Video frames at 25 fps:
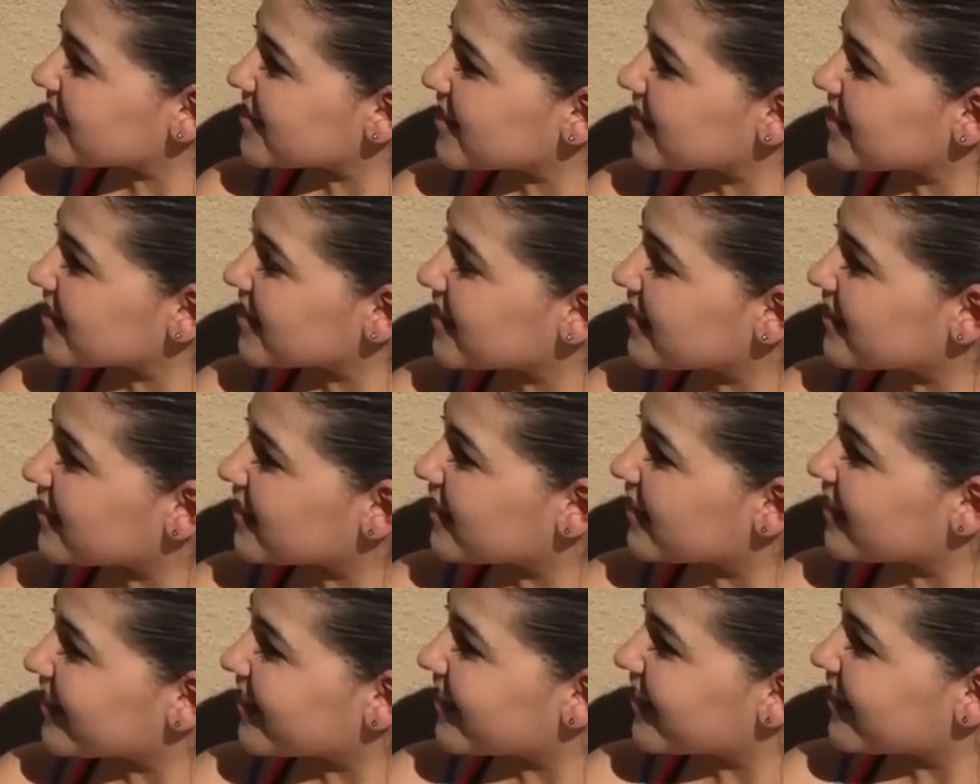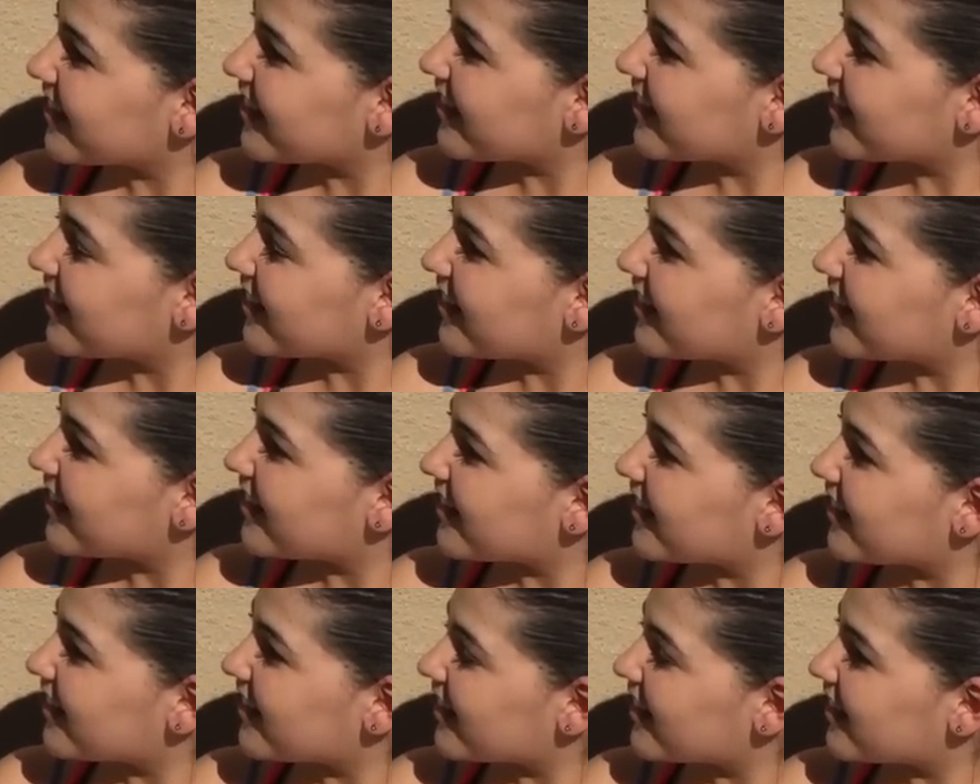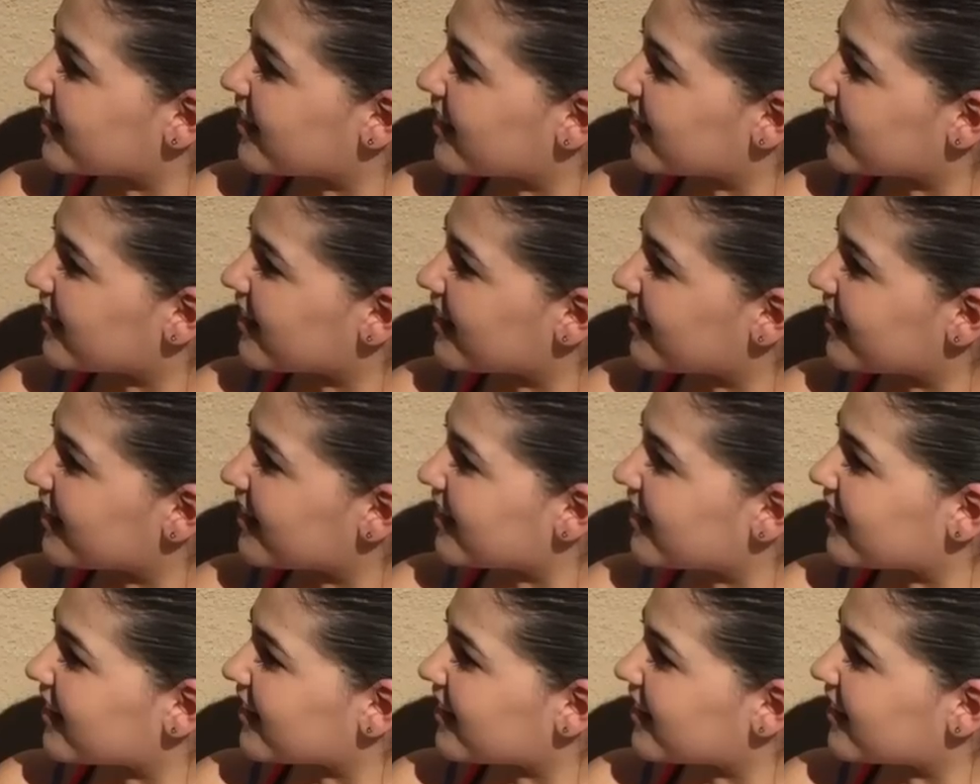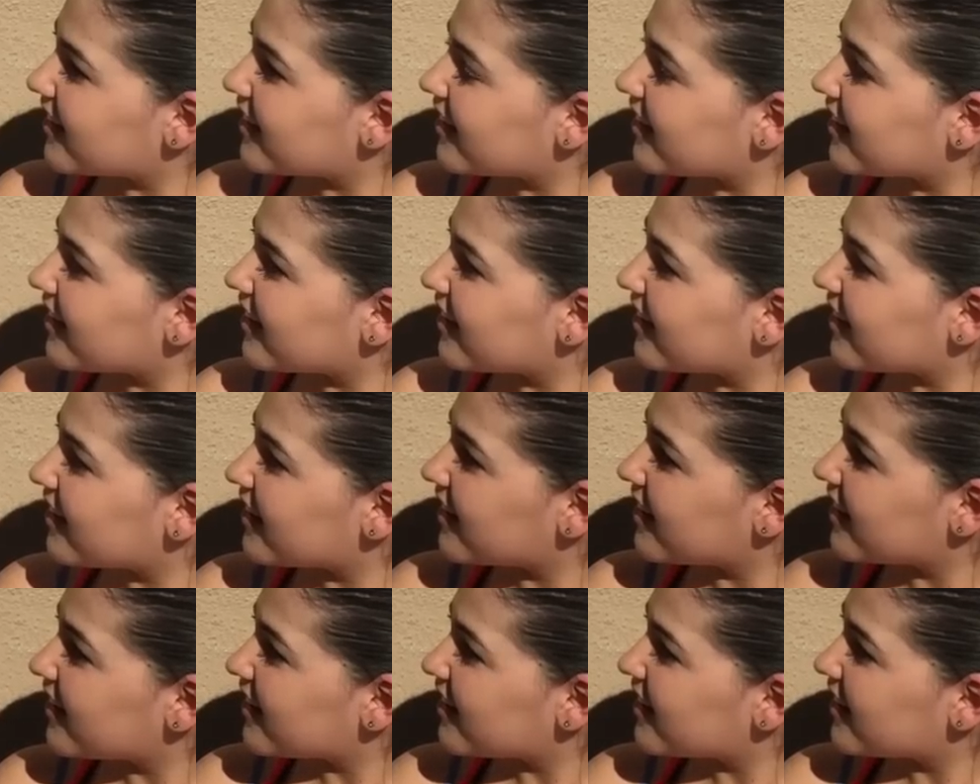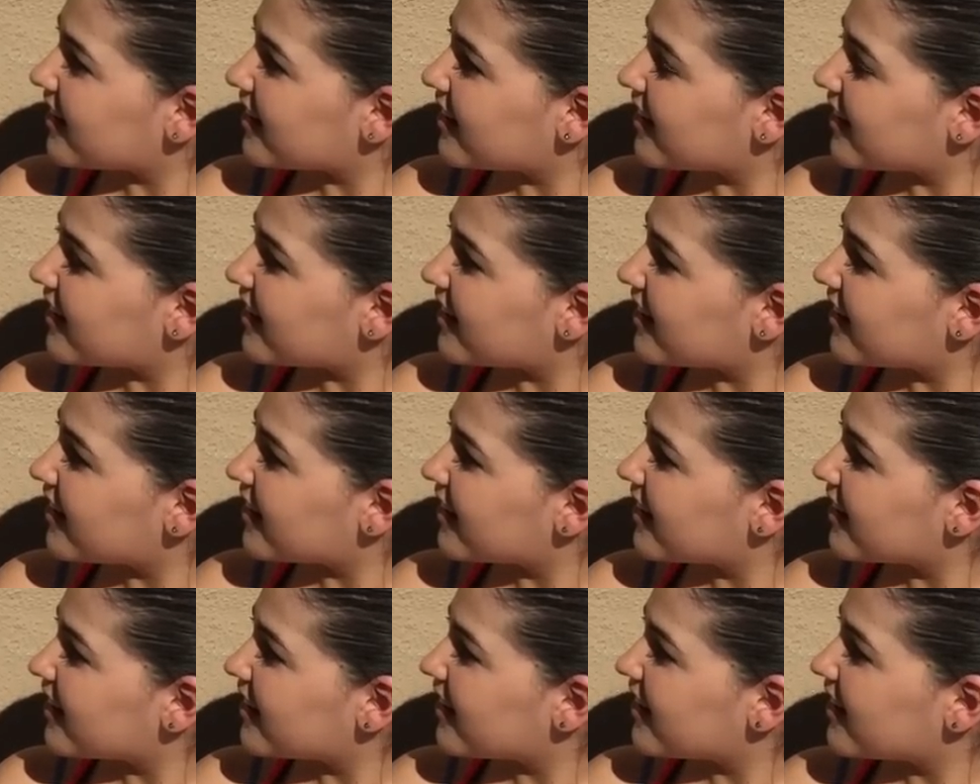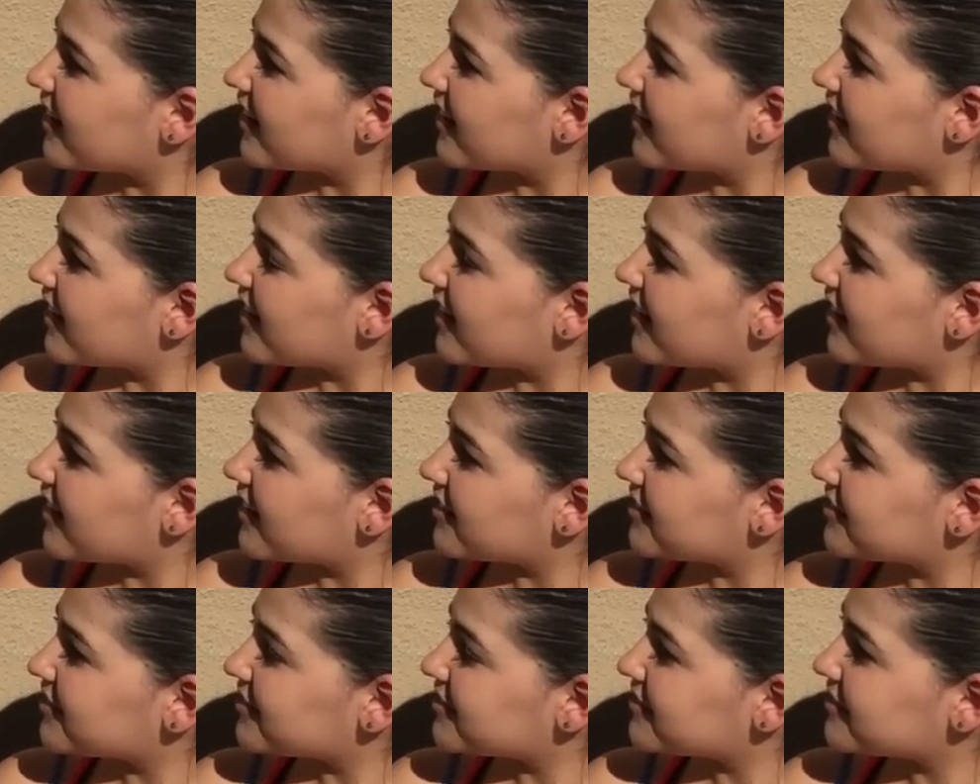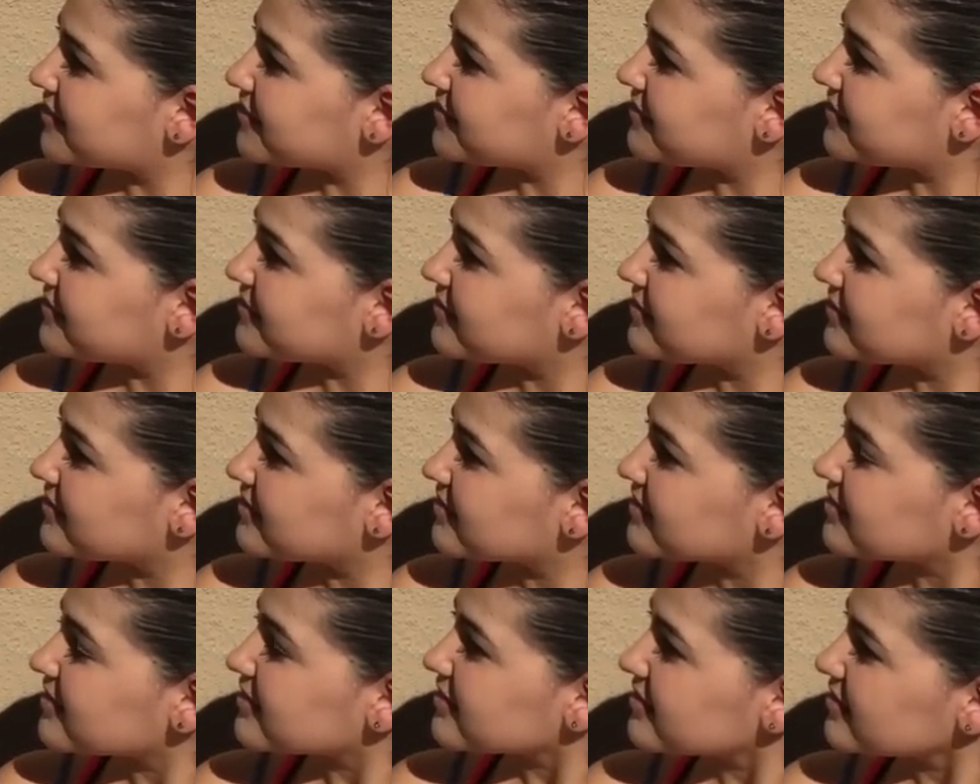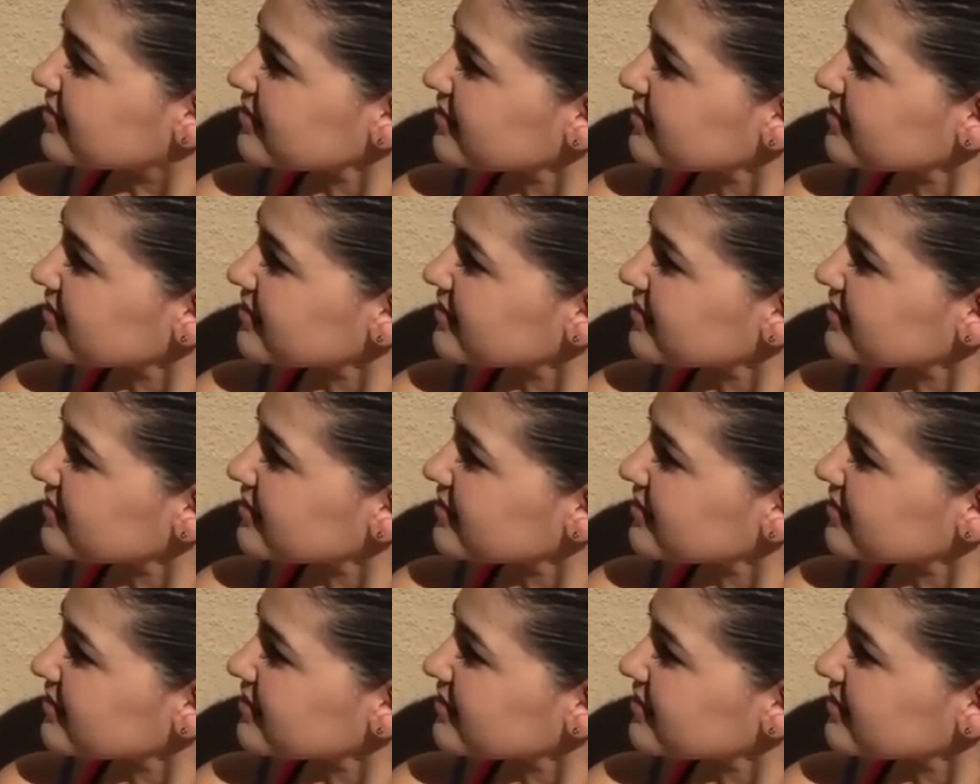This person isn't speaking.